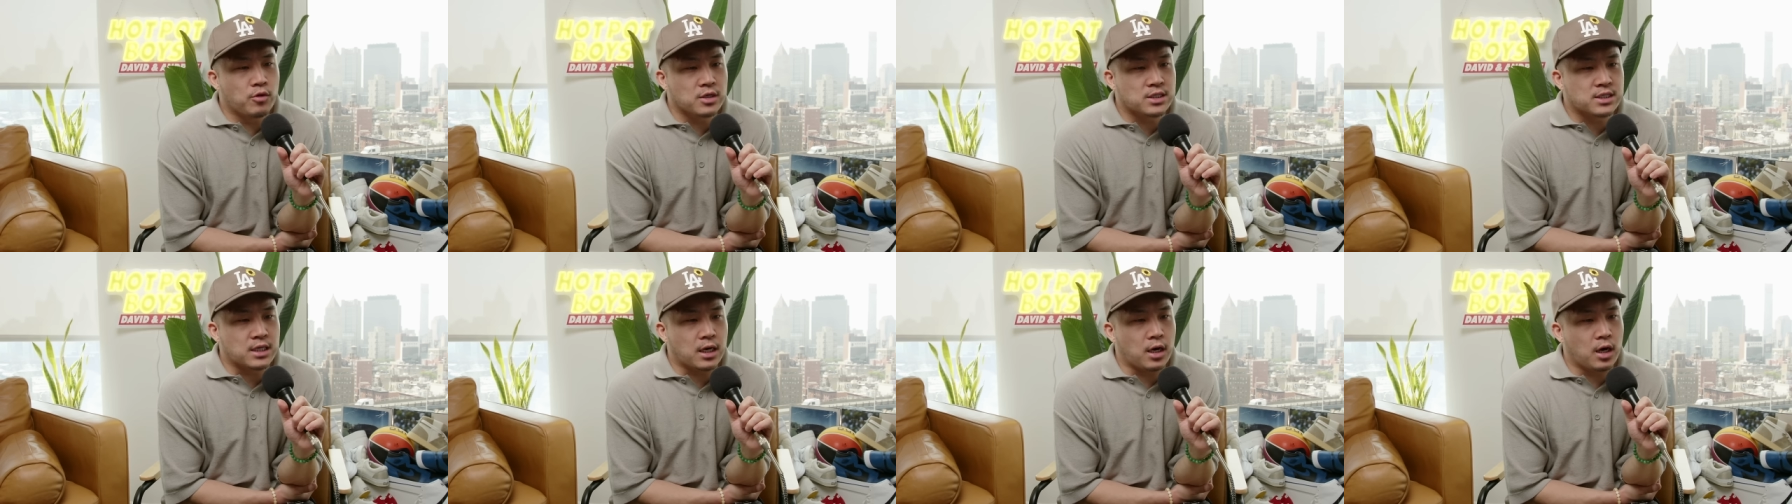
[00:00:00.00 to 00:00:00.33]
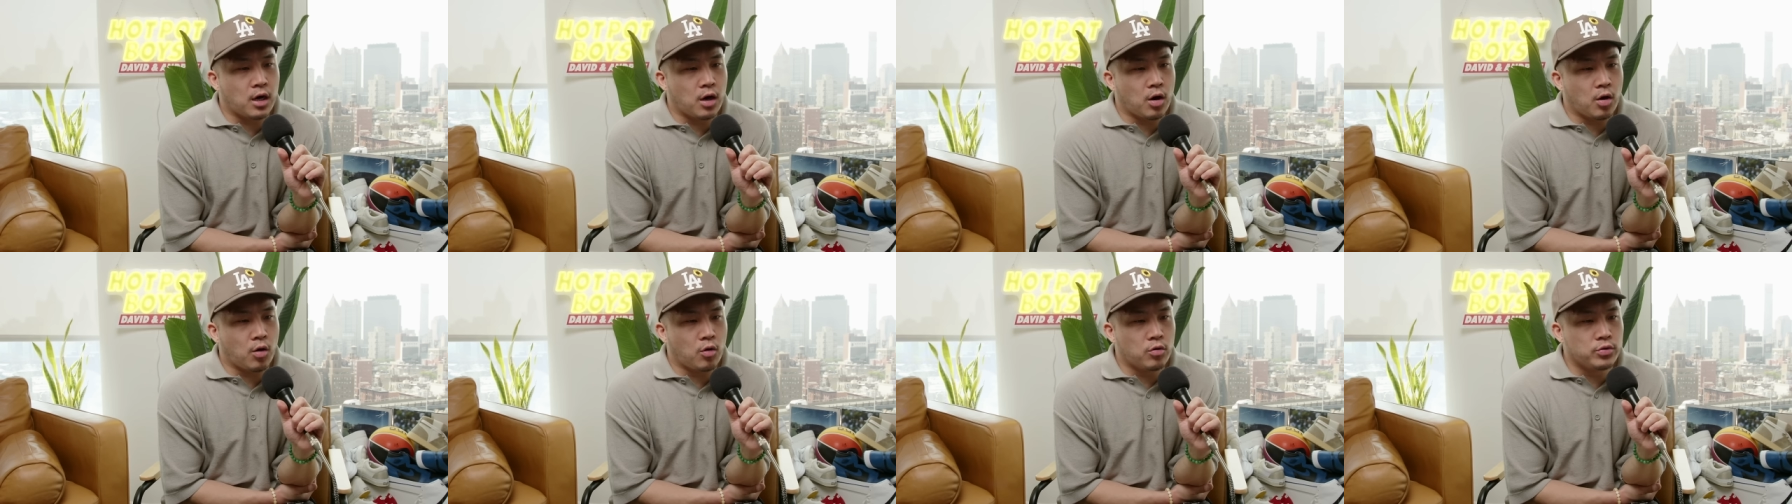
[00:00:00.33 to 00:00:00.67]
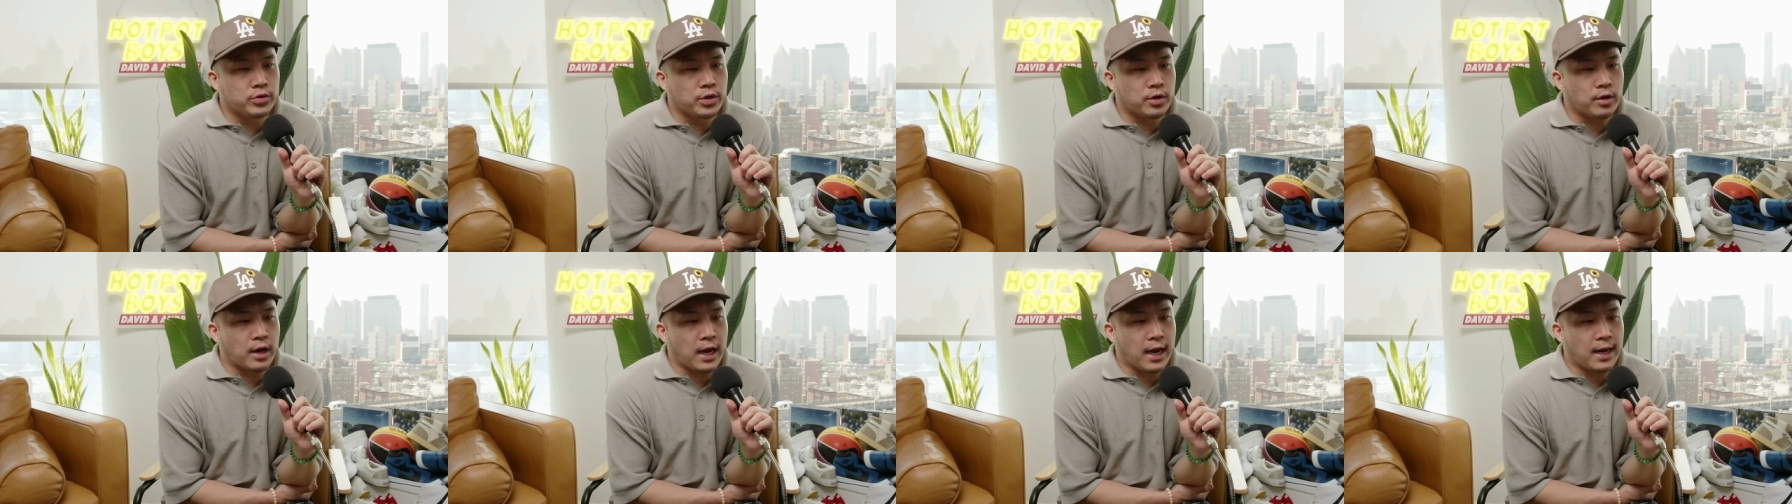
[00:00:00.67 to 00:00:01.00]
was an
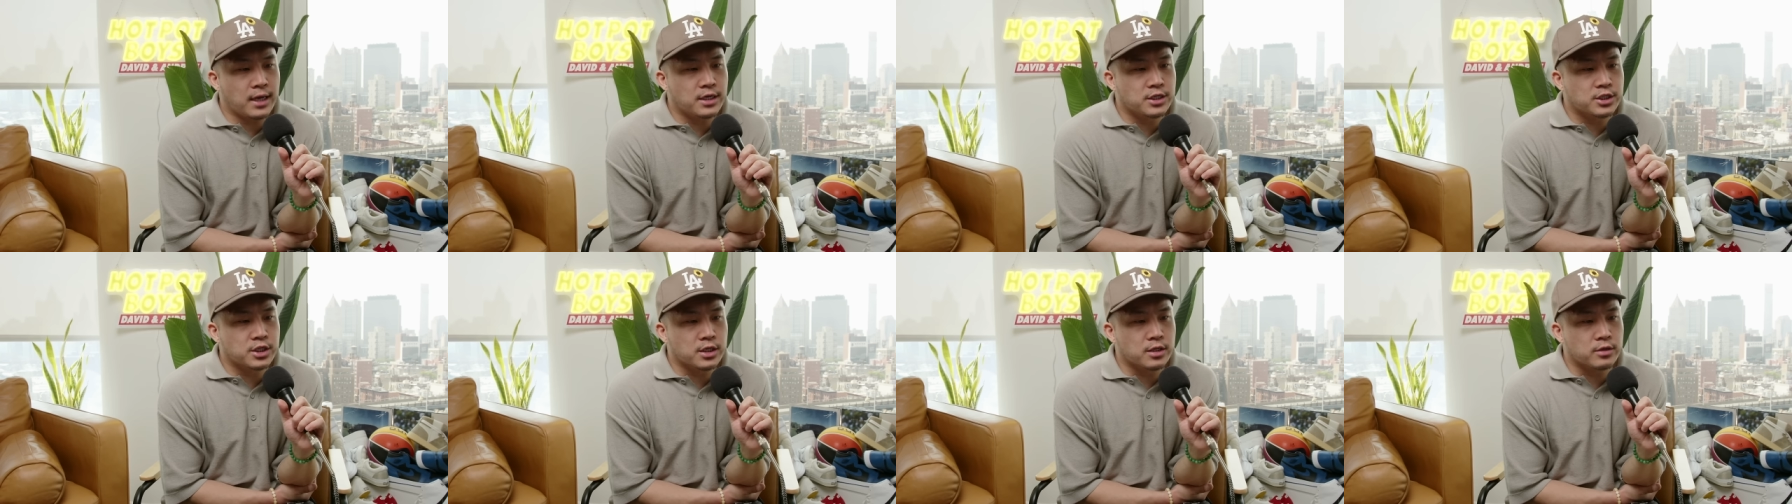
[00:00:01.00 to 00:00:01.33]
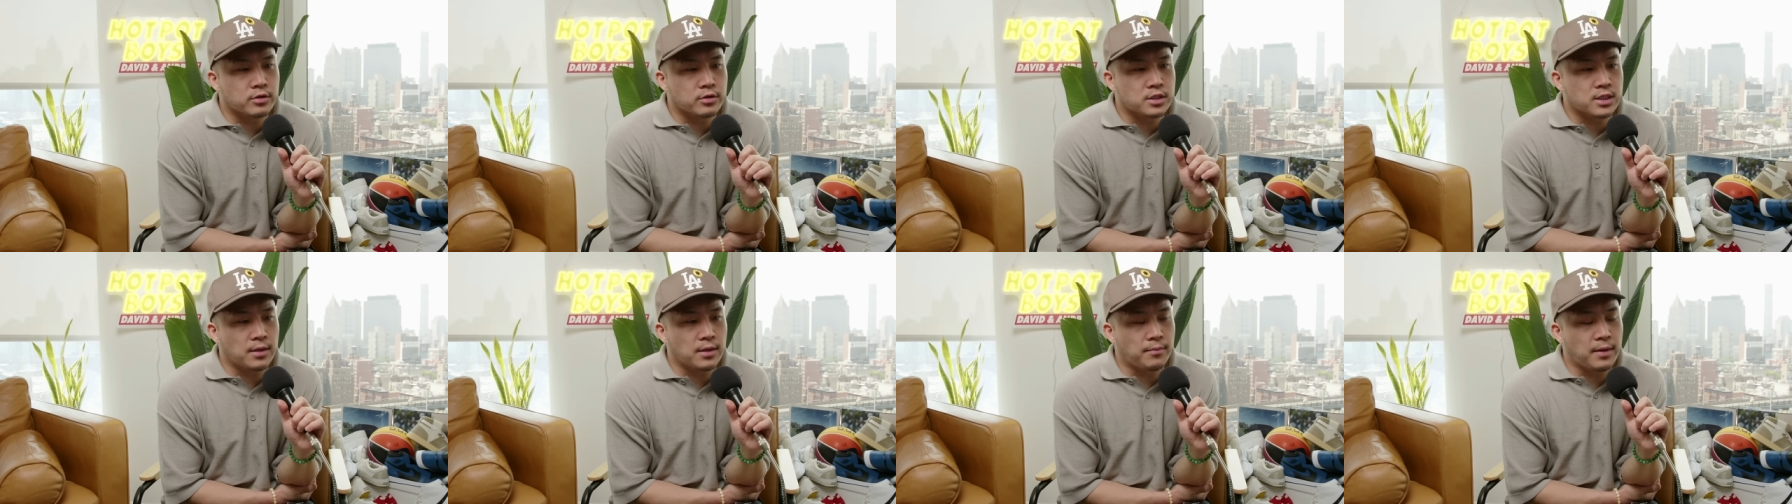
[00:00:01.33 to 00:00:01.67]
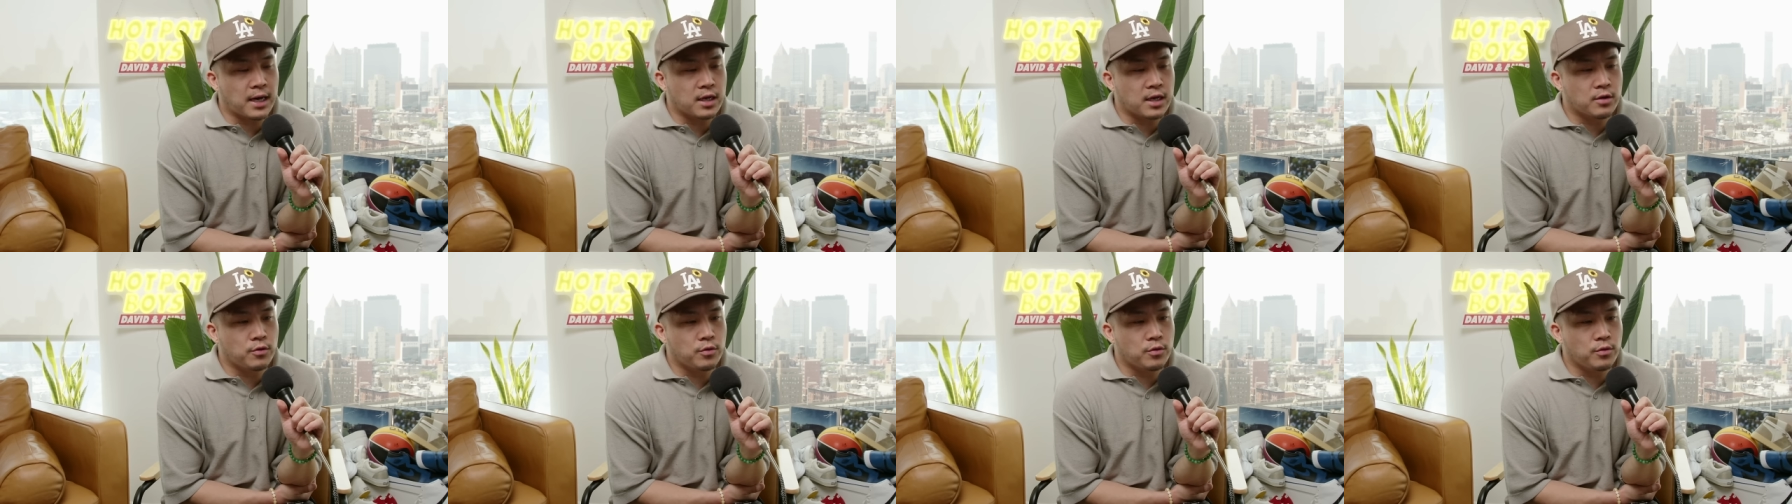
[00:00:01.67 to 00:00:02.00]
older Asian or
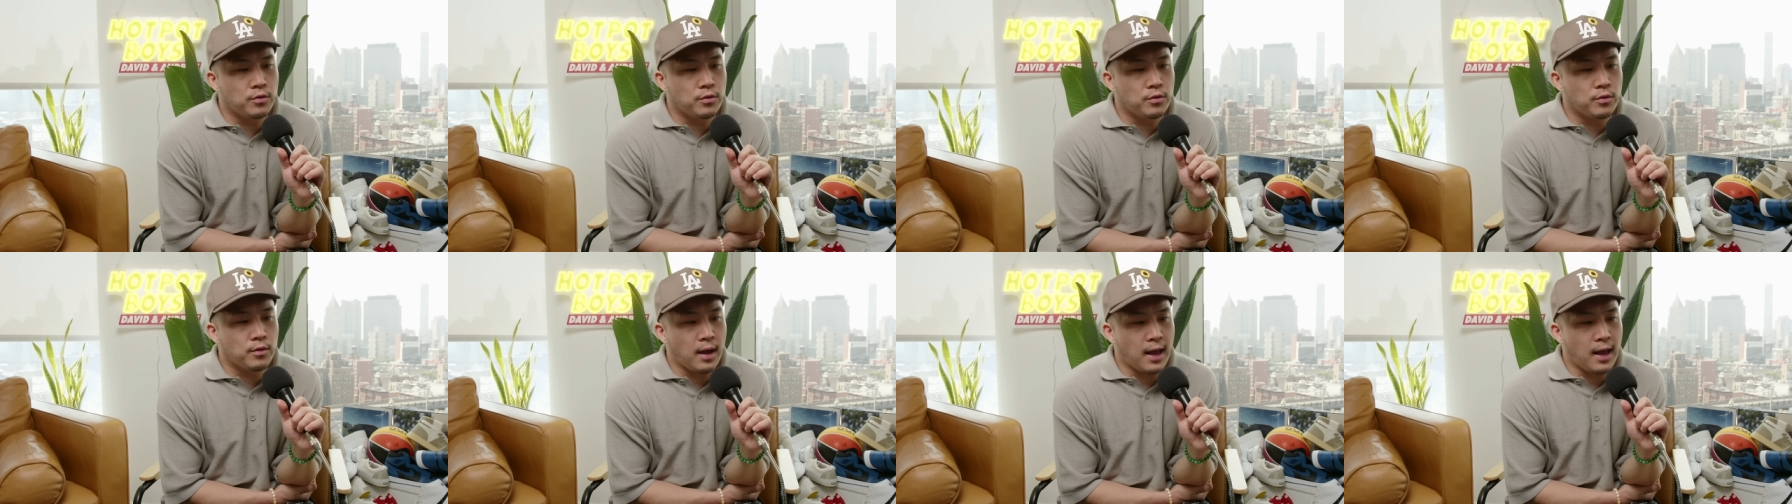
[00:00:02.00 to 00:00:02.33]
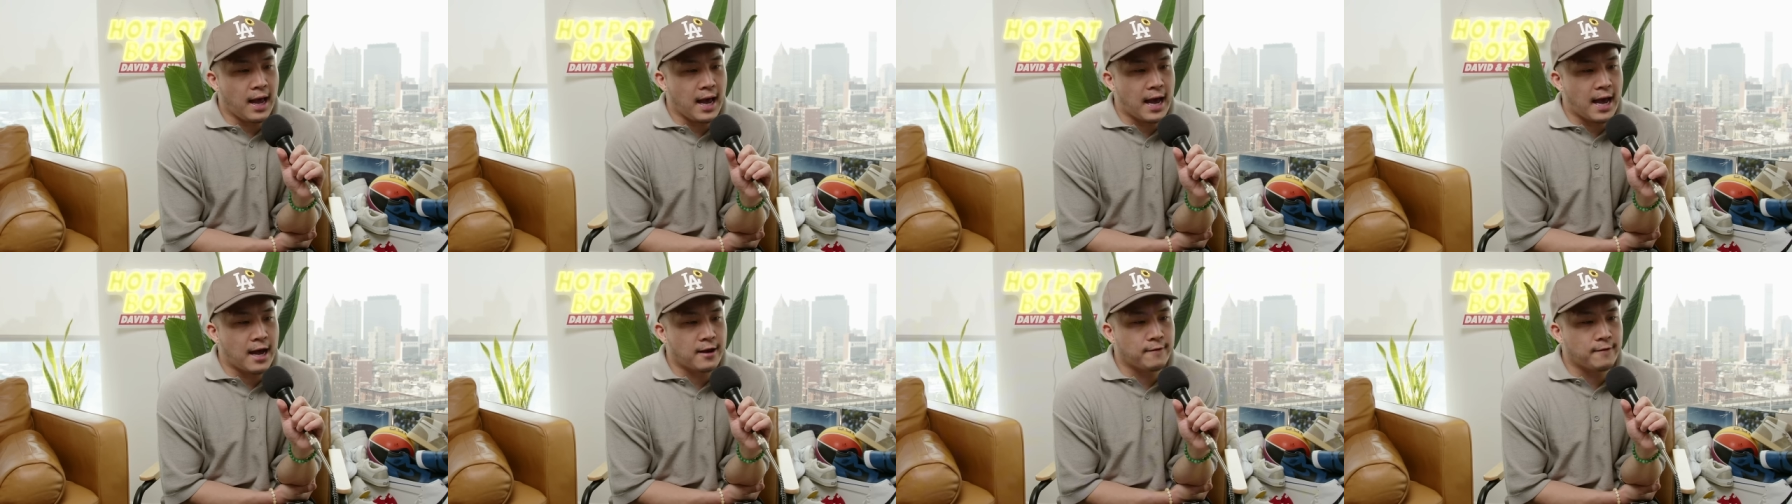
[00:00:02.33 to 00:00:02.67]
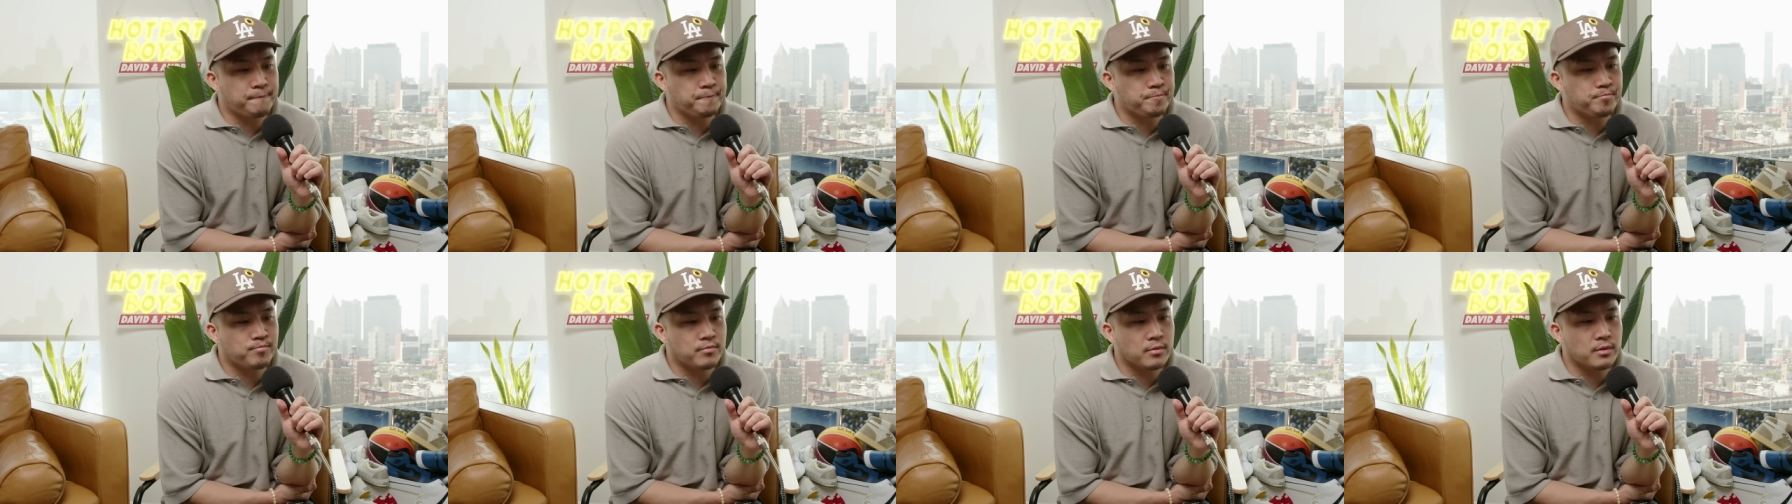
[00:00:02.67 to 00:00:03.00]
somebody who had